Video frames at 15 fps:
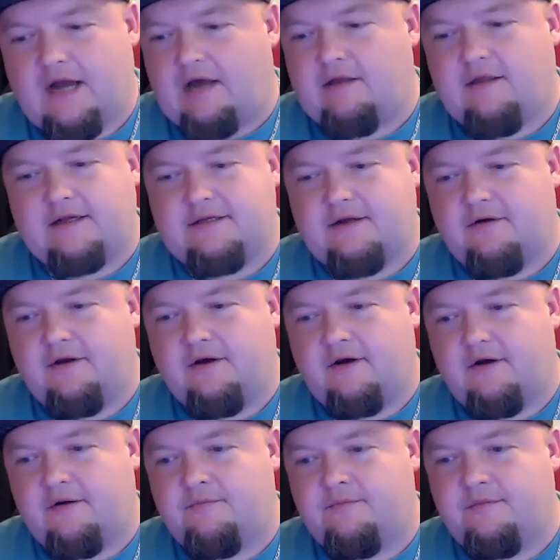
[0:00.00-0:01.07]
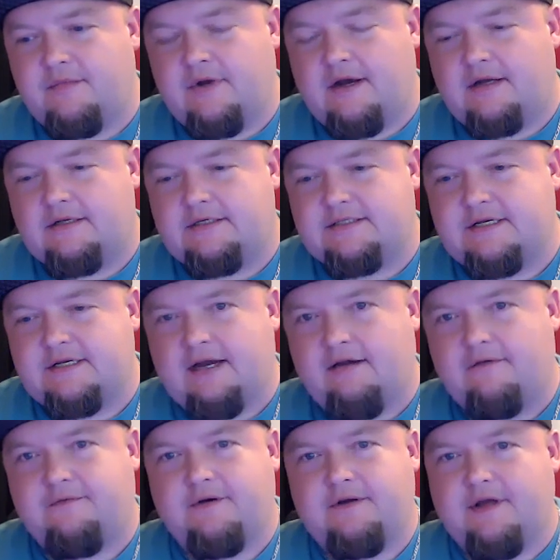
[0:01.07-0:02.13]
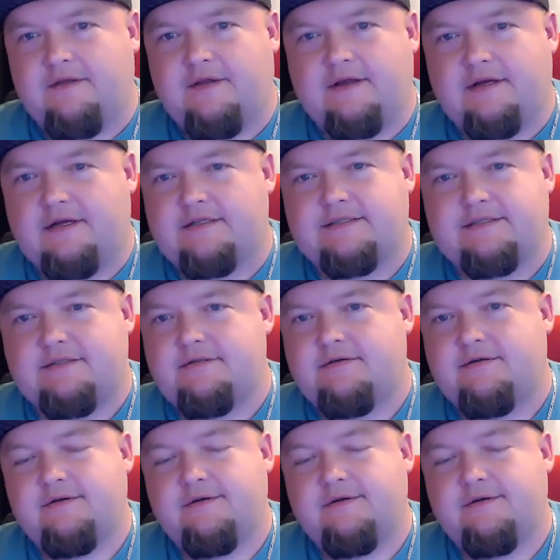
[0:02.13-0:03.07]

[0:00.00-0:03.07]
I'd like to own a home uh, just in California. I think it's